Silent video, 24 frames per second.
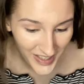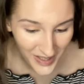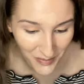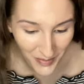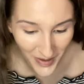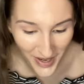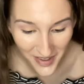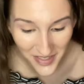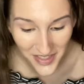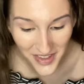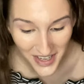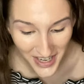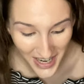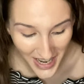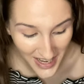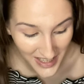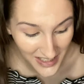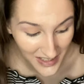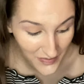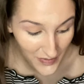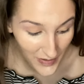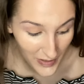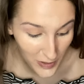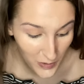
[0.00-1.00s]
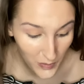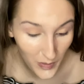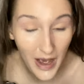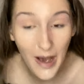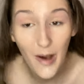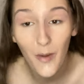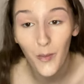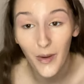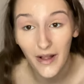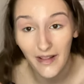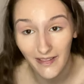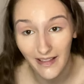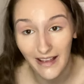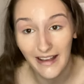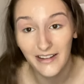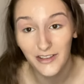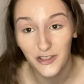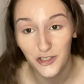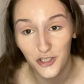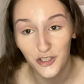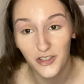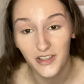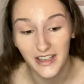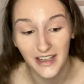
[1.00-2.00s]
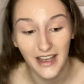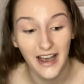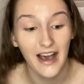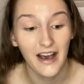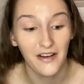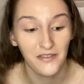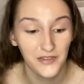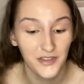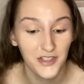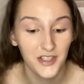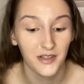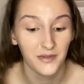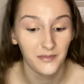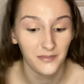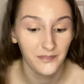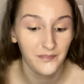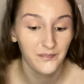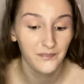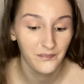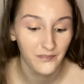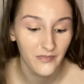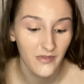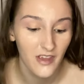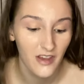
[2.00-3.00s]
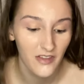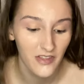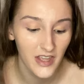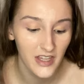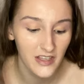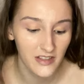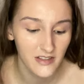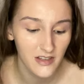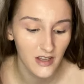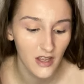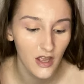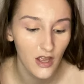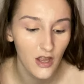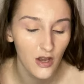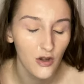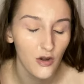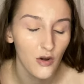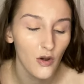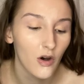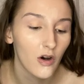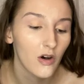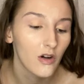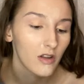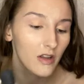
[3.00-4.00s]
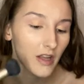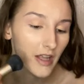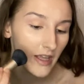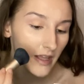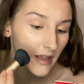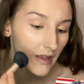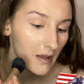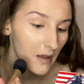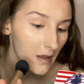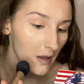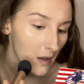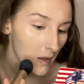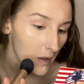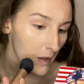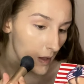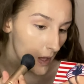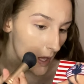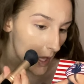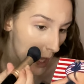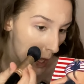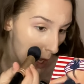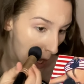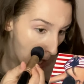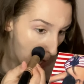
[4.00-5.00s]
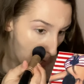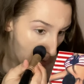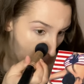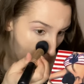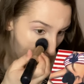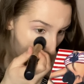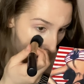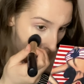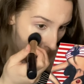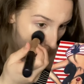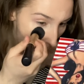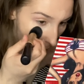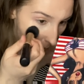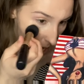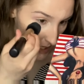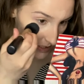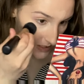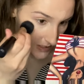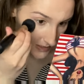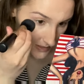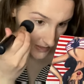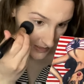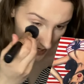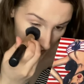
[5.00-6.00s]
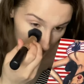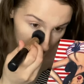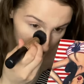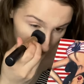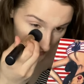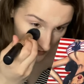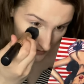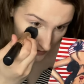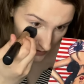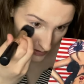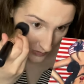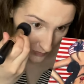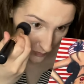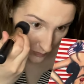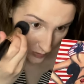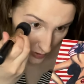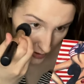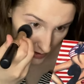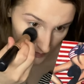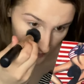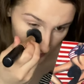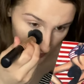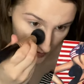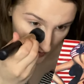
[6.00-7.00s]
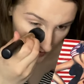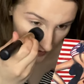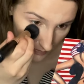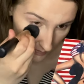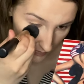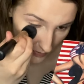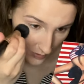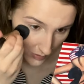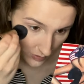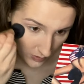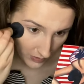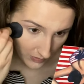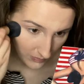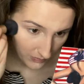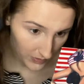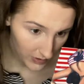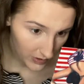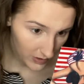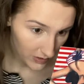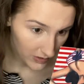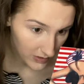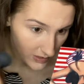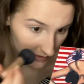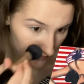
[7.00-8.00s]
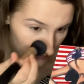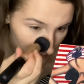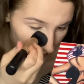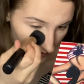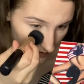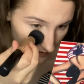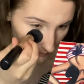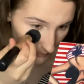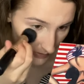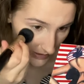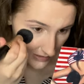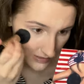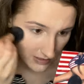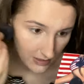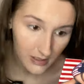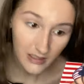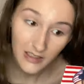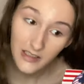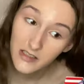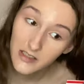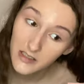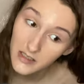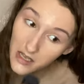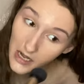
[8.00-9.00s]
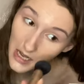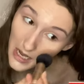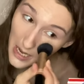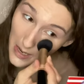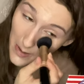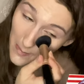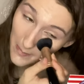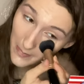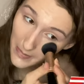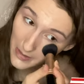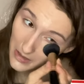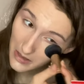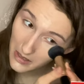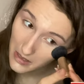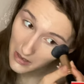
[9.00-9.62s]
by the next video I will actually have some that's not like disastrous to watch me try and put on because I've like basically scraped.